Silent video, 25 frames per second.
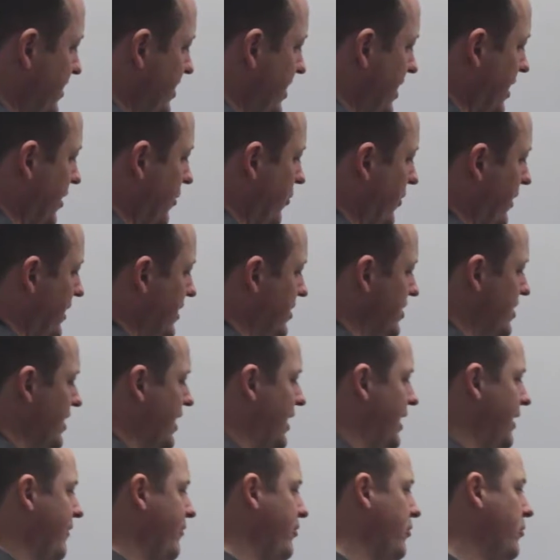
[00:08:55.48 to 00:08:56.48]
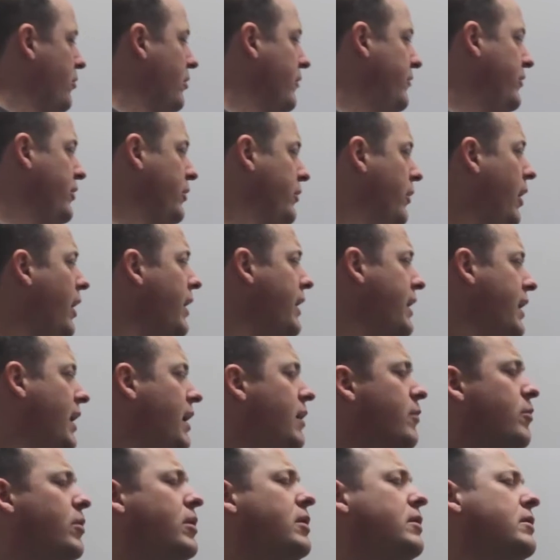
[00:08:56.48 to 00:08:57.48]
now, we can start having a review. Okay,
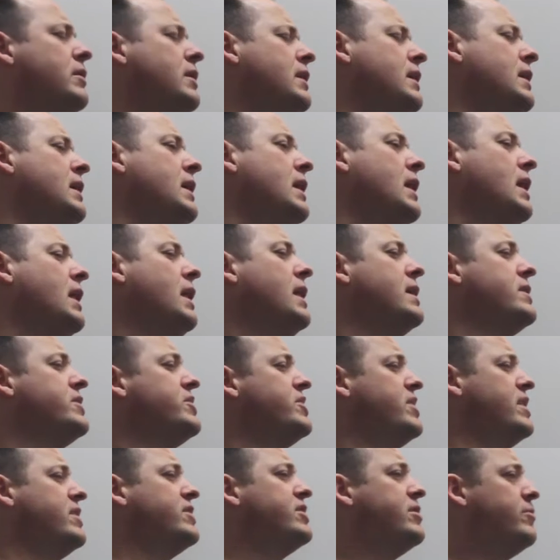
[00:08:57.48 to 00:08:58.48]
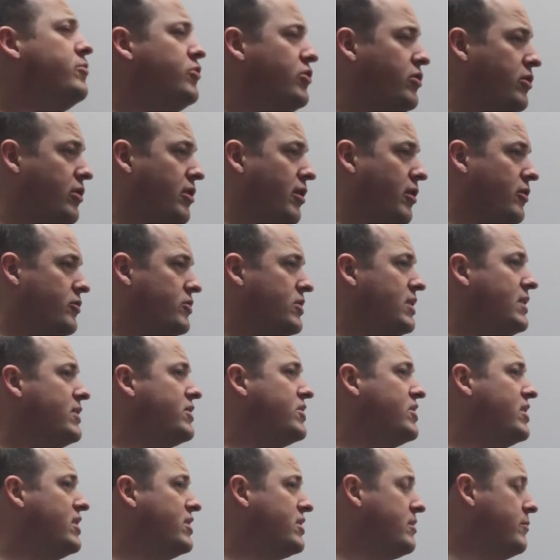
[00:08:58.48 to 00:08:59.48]
well, let's set some new goals, let's
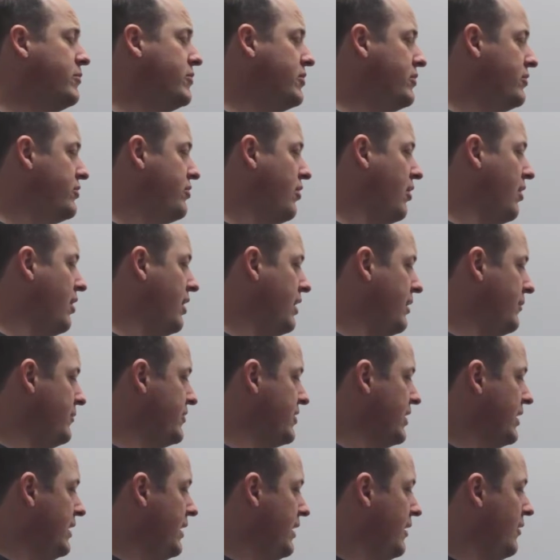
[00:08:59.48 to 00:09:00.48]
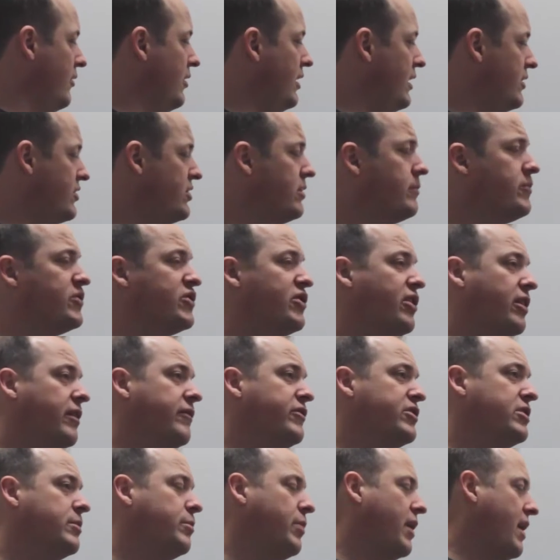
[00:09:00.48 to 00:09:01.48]
set some new times, let's observe
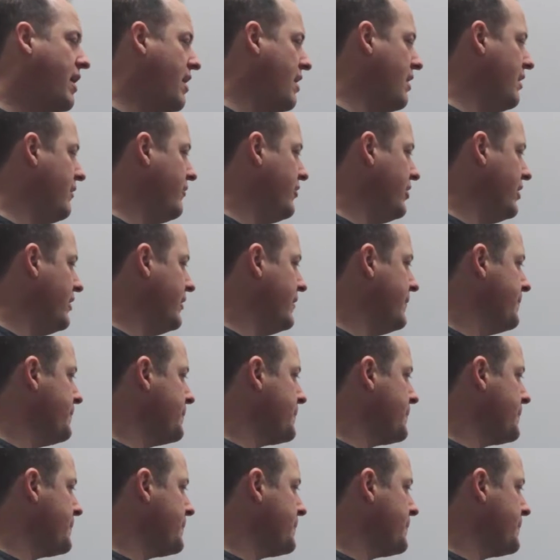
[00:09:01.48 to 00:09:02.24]
some behaviour.